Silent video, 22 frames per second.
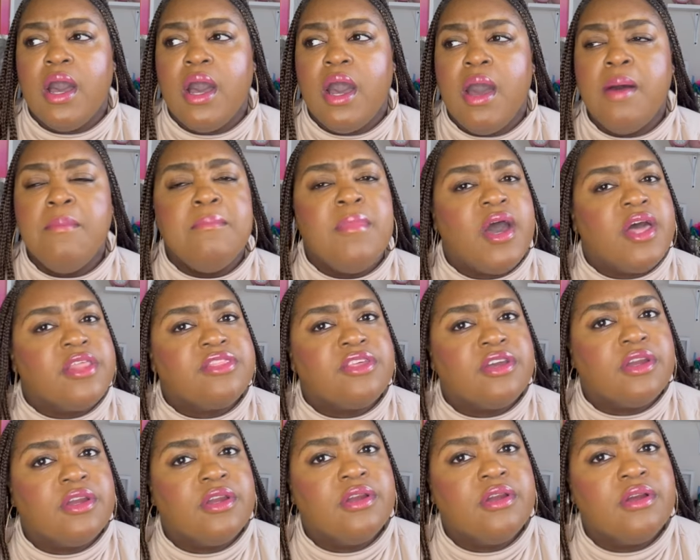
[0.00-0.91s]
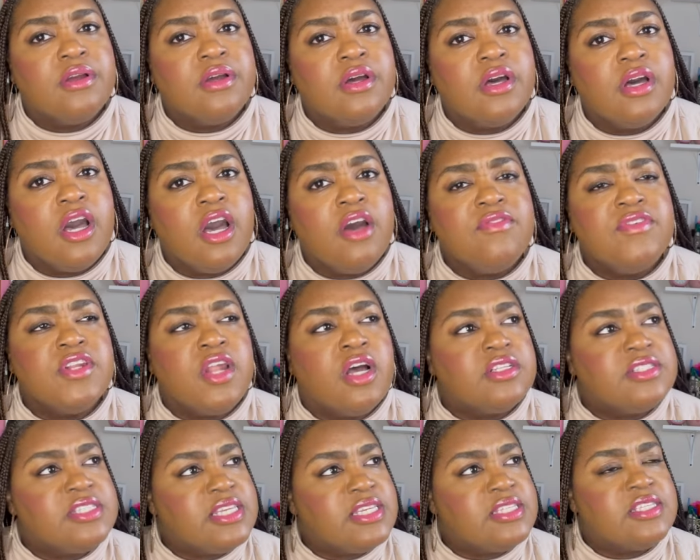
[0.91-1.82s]
mother of an
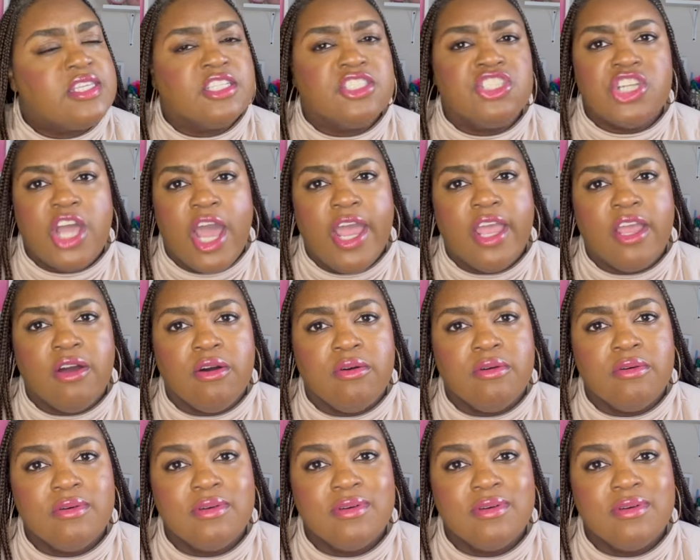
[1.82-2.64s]
autistic child.